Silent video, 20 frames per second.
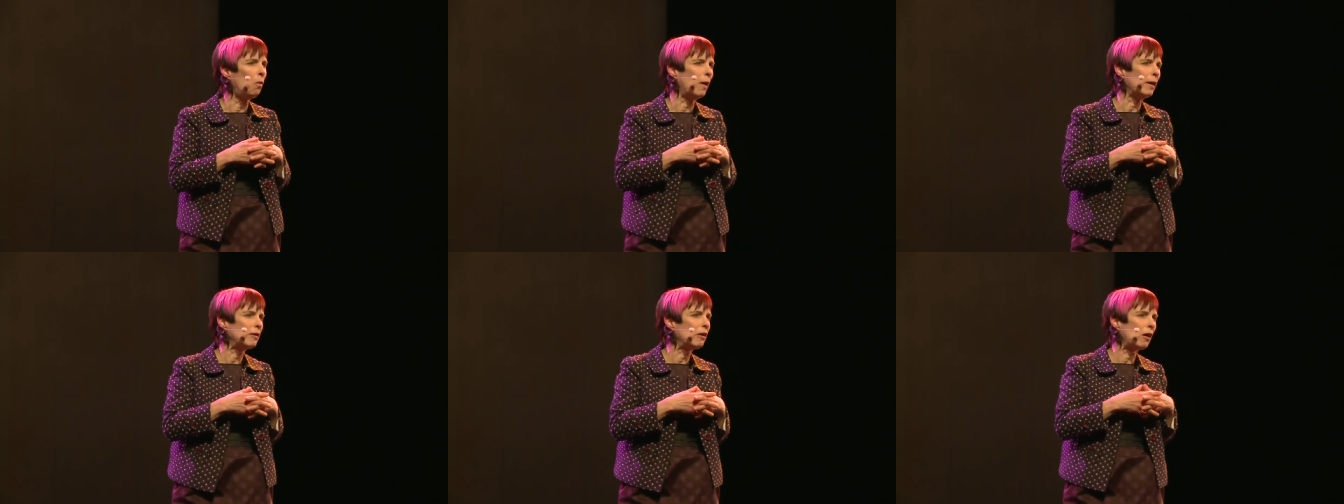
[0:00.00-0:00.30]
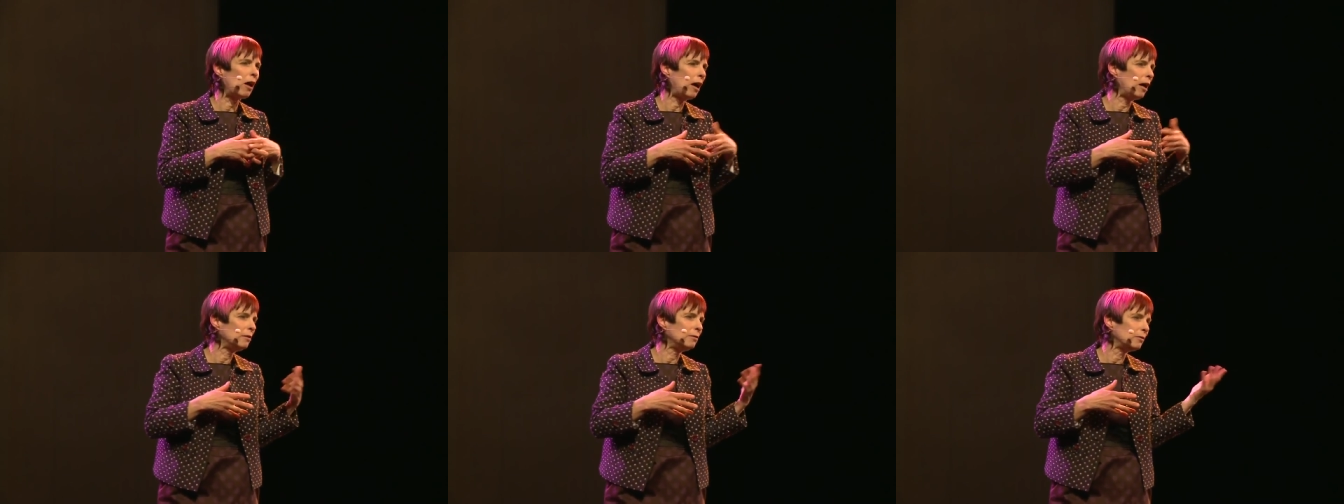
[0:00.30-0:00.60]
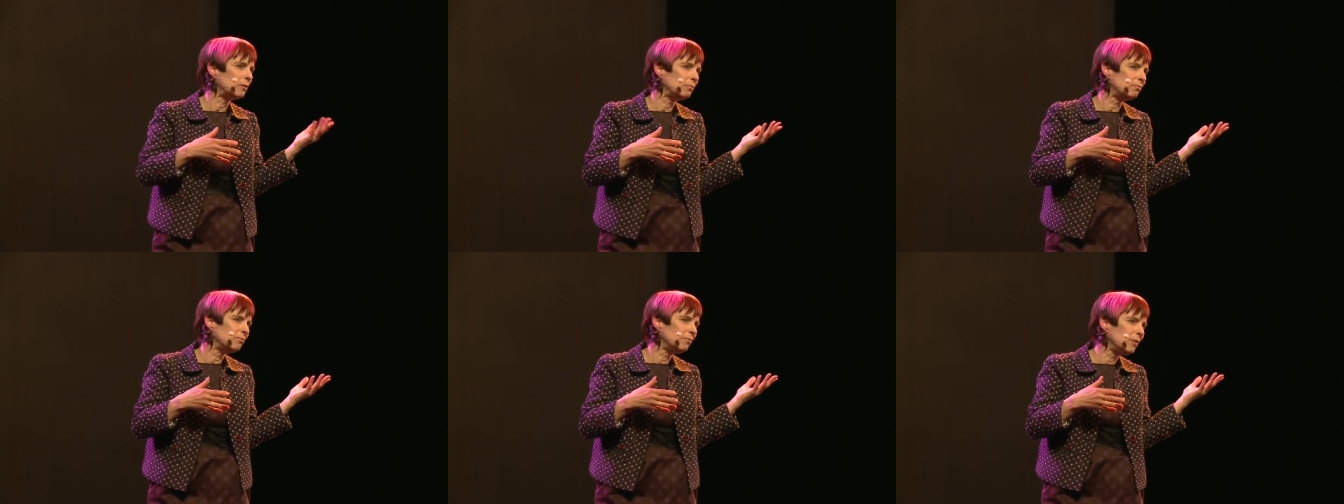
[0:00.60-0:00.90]
I
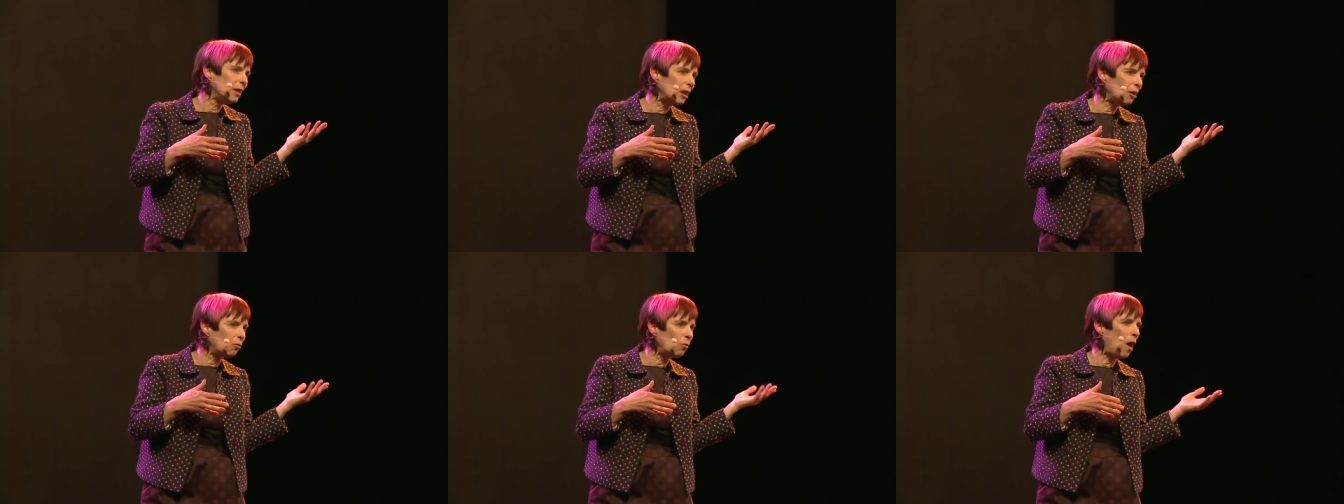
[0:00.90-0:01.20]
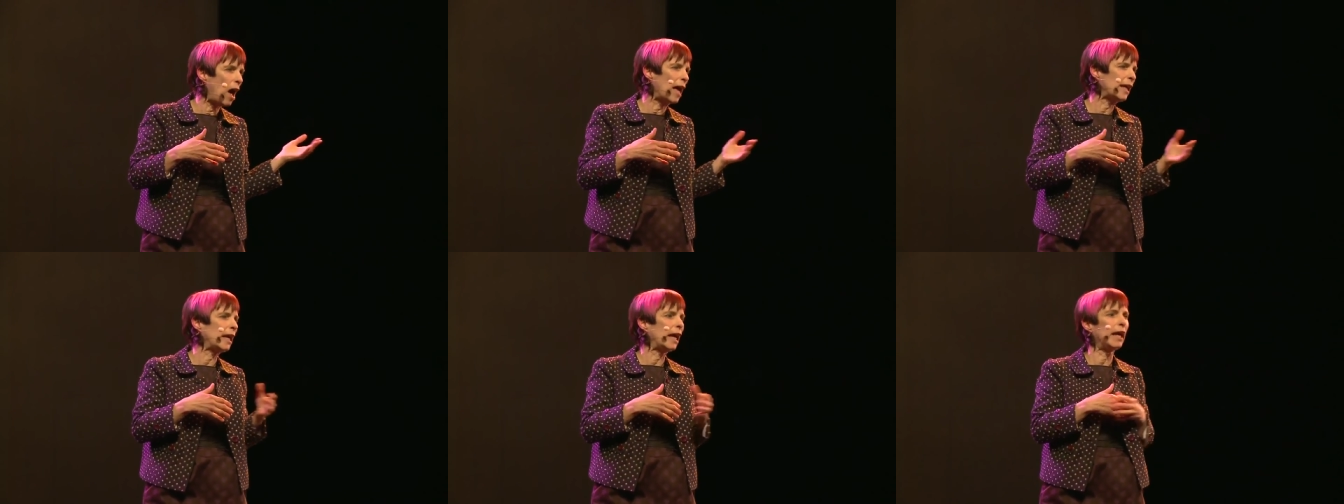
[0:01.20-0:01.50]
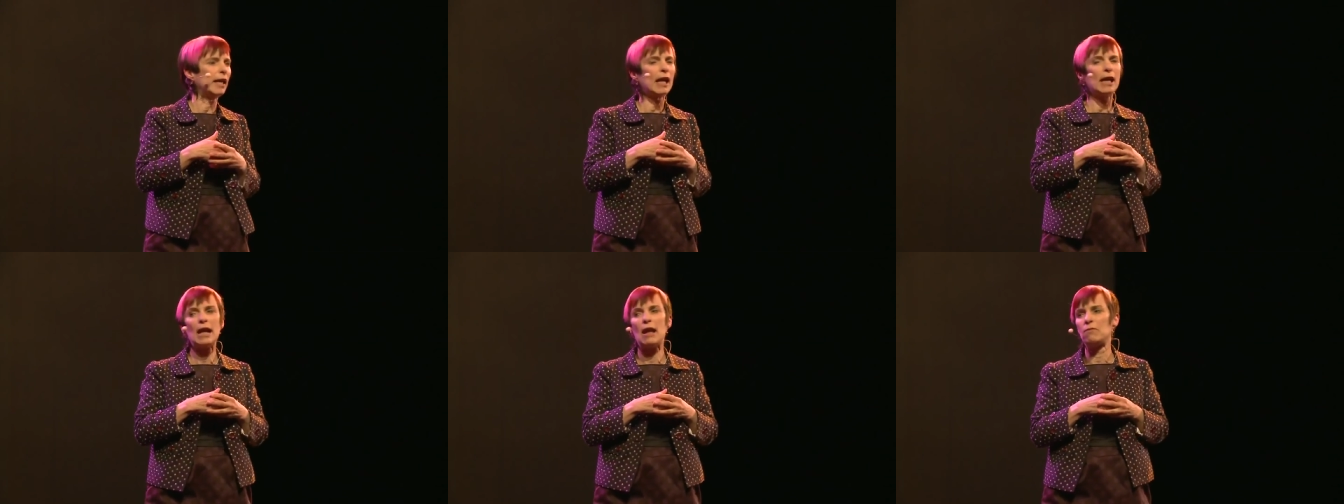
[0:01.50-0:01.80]
thought, you know, why
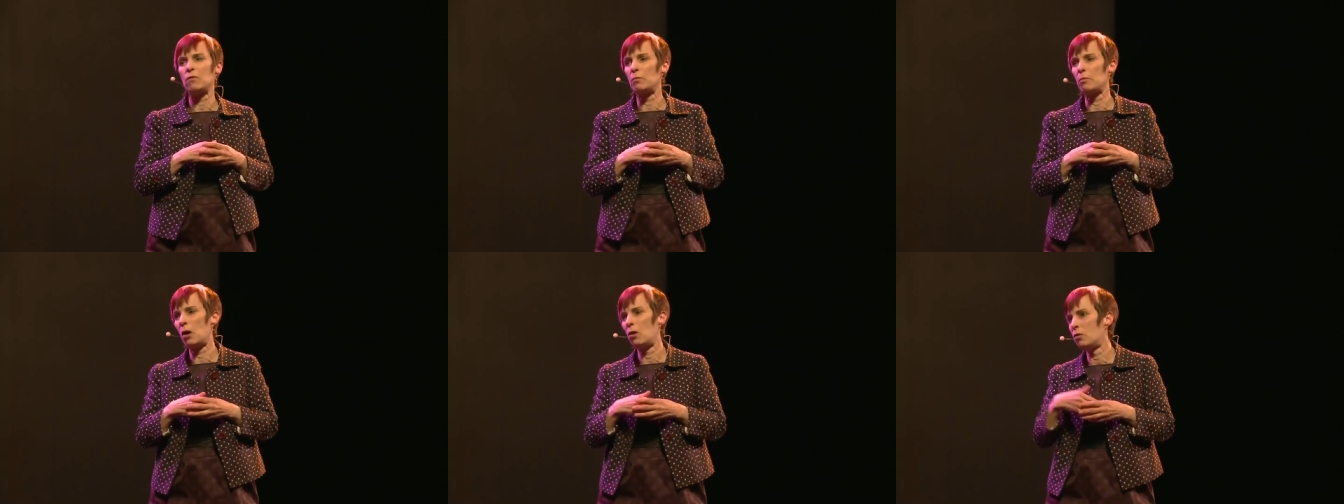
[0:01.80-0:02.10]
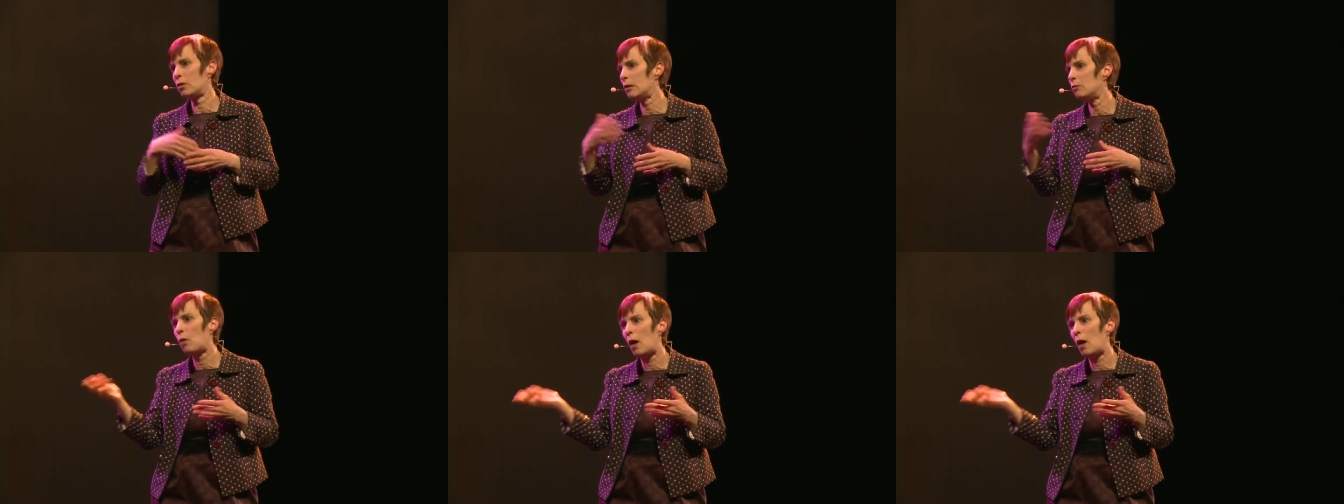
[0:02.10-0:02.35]
can't I have a pony?